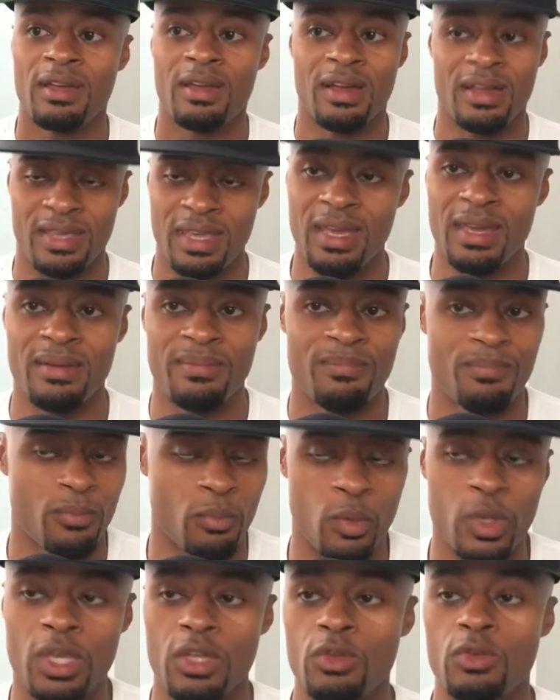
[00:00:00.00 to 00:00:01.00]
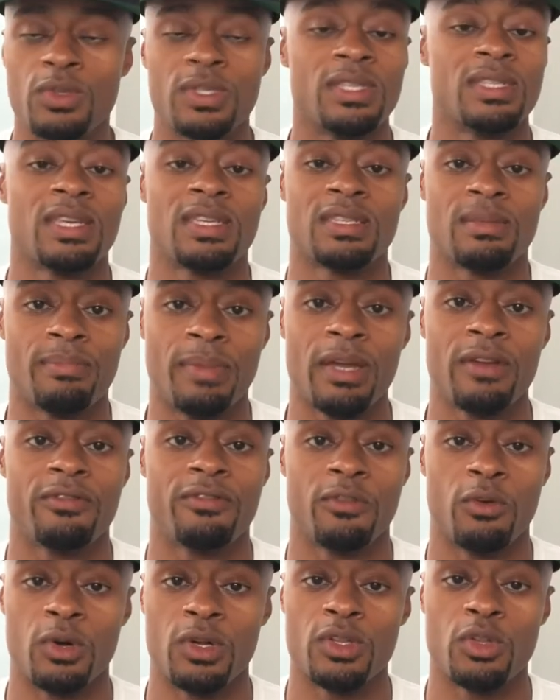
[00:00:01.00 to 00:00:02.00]
again, we can use this as a
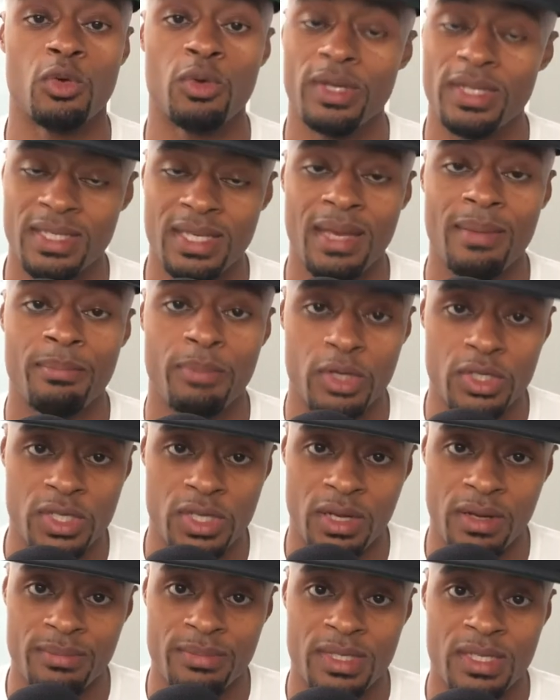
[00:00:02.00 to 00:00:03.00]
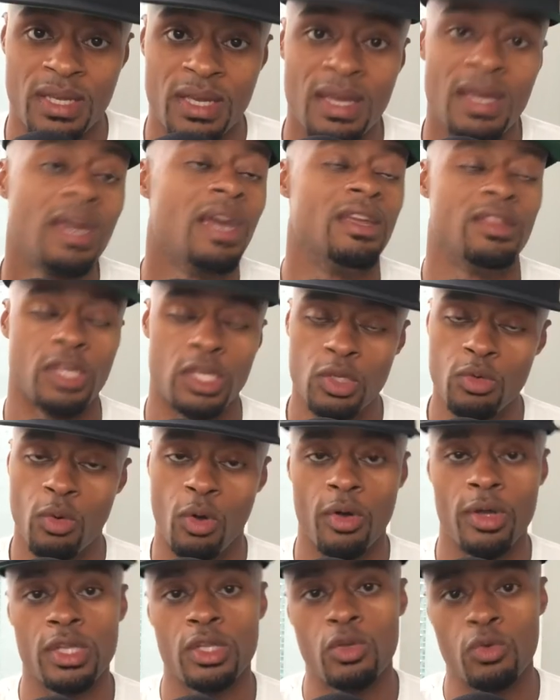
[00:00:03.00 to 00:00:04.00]
metaphor, doing 10 push ups and then you
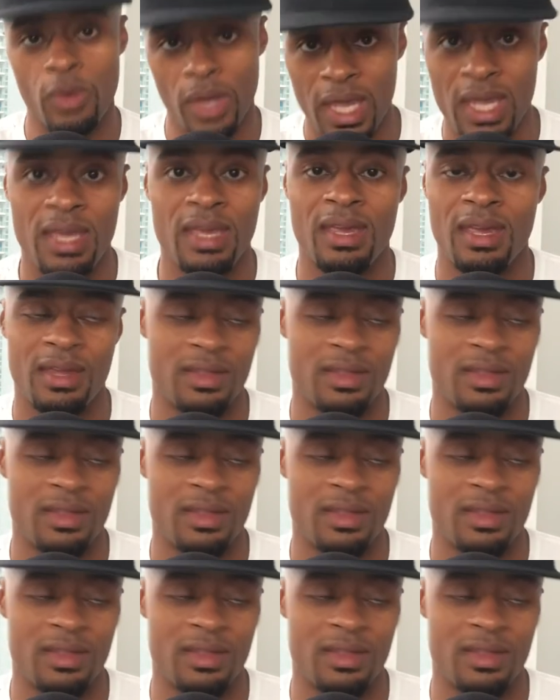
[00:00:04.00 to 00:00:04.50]
only do eight,